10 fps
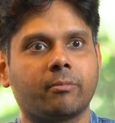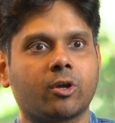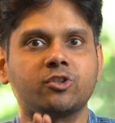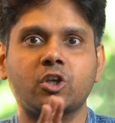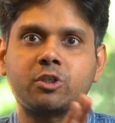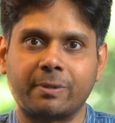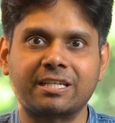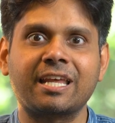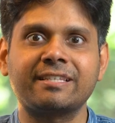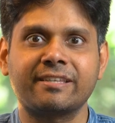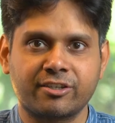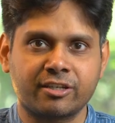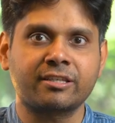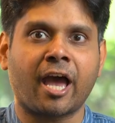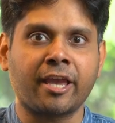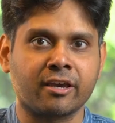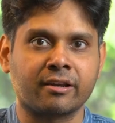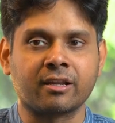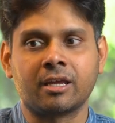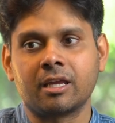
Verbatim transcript: because your specialization is higher.